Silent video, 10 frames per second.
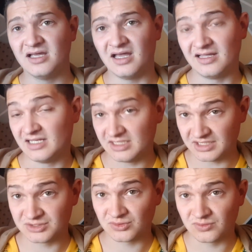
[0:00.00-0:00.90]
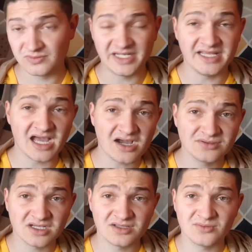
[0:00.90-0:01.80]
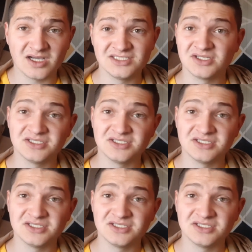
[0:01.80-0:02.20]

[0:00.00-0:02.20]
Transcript: Uh, it is already out, otherwise you